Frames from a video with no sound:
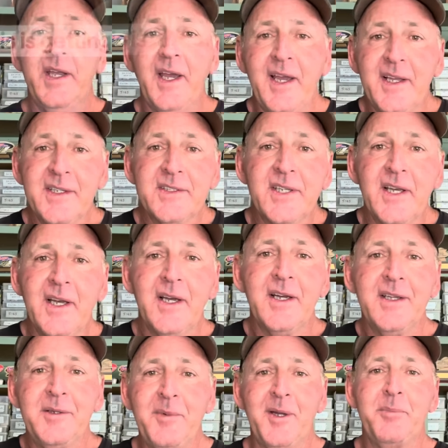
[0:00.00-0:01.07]
guys,
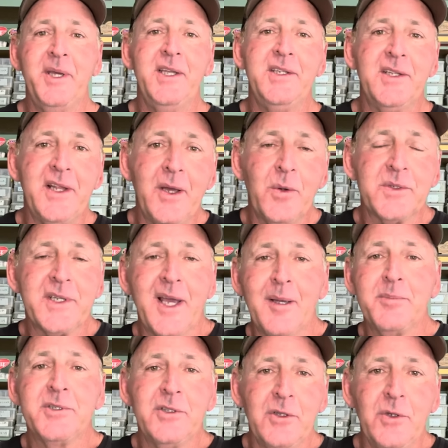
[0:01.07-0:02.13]
in my opinion, that was
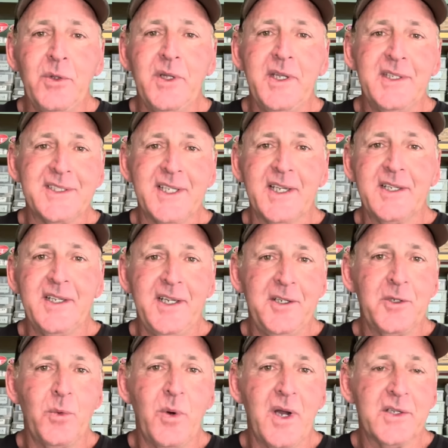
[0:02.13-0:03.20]
absolutely sickening
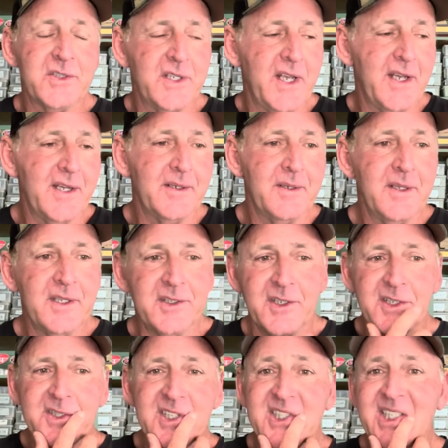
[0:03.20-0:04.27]
to watch that. It
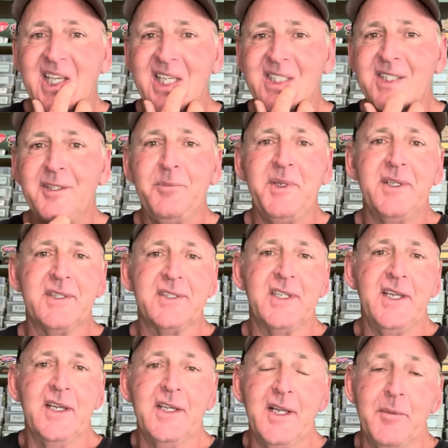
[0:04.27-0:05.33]
just disgusted me to
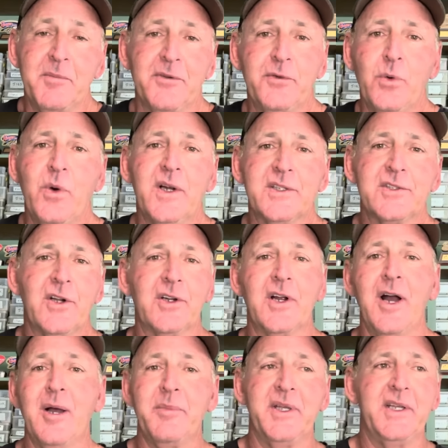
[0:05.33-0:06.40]
see it. And before I start
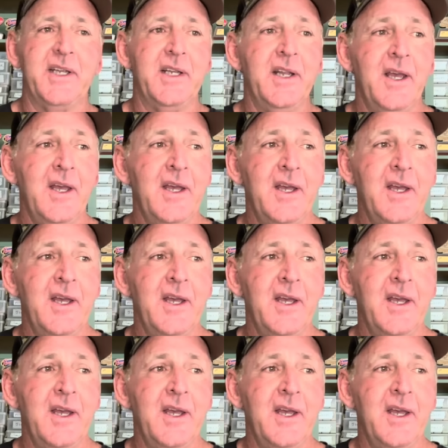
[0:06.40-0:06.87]
commenting,